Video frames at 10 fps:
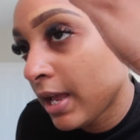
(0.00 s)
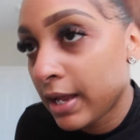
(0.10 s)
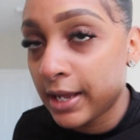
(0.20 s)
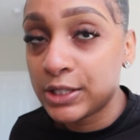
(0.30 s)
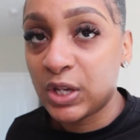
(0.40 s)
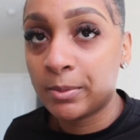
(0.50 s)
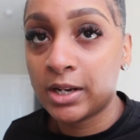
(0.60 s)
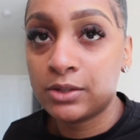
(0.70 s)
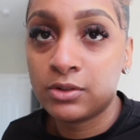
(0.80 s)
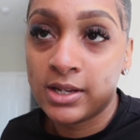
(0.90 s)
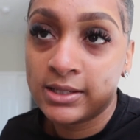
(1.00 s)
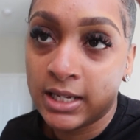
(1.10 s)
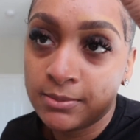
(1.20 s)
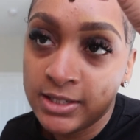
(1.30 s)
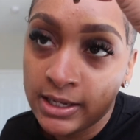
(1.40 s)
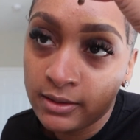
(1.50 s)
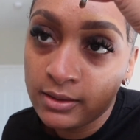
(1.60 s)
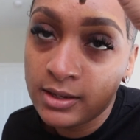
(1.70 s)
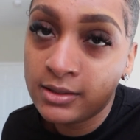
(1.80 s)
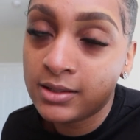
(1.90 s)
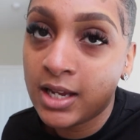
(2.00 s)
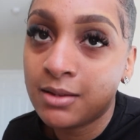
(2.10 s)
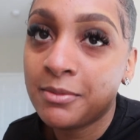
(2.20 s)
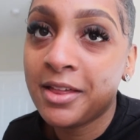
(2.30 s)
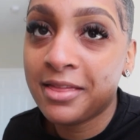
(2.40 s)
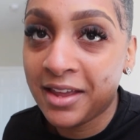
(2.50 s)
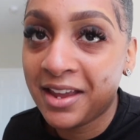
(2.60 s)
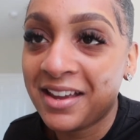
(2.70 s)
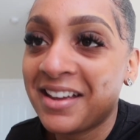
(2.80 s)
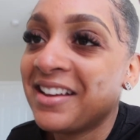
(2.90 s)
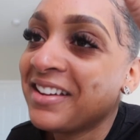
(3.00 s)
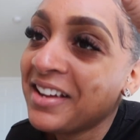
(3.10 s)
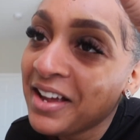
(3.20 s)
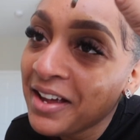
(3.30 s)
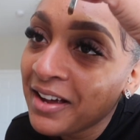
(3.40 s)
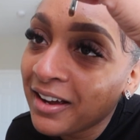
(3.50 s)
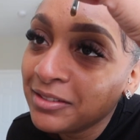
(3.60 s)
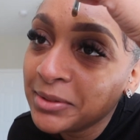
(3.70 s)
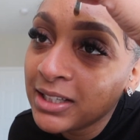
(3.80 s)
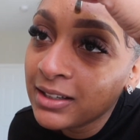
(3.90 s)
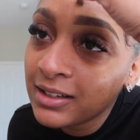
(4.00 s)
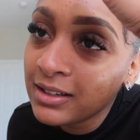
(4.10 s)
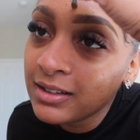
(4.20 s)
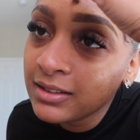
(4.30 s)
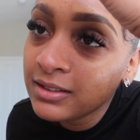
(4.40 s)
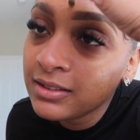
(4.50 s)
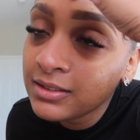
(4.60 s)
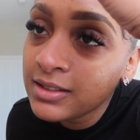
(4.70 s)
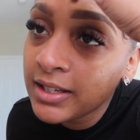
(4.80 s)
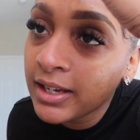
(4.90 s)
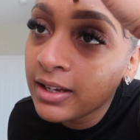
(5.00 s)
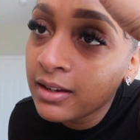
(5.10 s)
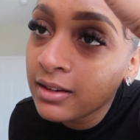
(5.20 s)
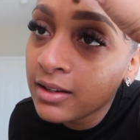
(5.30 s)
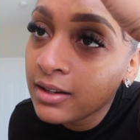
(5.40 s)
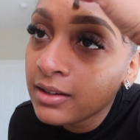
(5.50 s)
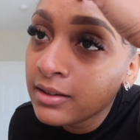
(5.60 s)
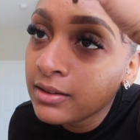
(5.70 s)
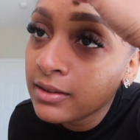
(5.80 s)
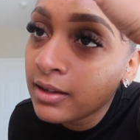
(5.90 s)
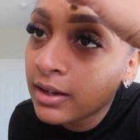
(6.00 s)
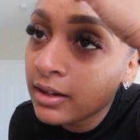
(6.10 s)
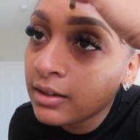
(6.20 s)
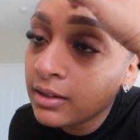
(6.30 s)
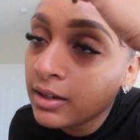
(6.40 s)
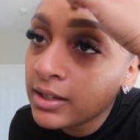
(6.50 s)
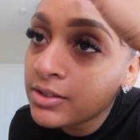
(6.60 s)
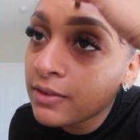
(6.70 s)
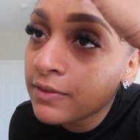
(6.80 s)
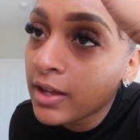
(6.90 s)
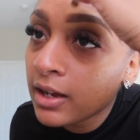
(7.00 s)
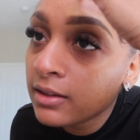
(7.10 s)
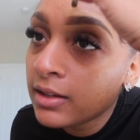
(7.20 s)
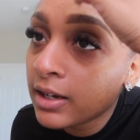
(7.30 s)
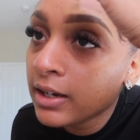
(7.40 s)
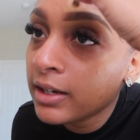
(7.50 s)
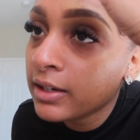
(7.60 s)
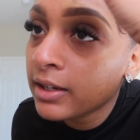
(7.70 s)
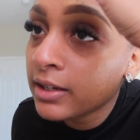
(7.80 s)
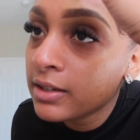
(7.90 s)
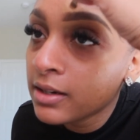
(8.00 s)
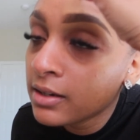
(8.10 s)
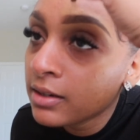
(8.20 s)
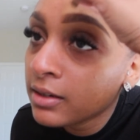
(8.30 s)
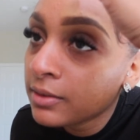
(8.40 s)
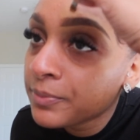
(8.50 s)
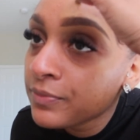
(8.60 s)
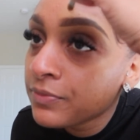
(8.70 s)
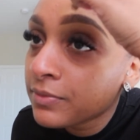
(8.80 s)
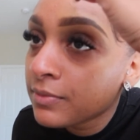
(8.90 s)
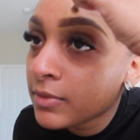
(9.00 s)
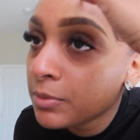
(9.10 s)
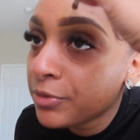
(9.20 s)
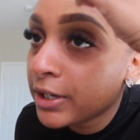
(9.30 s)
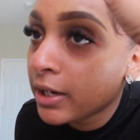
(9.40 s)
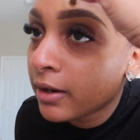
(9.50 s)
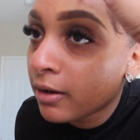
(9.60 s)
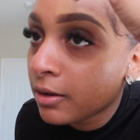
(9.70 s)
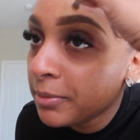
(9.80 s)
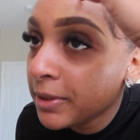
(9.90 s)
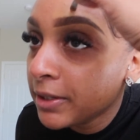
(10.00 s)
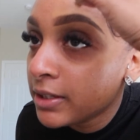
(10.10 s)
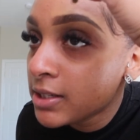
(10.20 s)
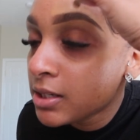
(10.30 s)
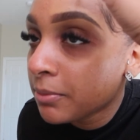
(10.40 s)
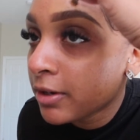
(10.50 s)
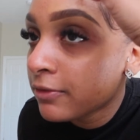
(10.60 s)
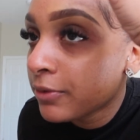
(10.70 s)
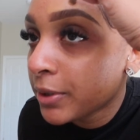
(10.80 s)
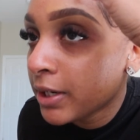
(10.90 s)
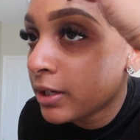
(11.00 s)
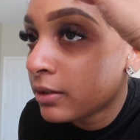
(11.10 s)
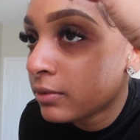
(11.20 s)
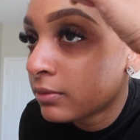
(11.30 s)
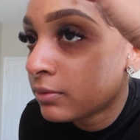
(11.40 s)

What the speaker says: And so I'm gonna do the same thing. I'm gonna take the edge of that line and bring it up into my forehead.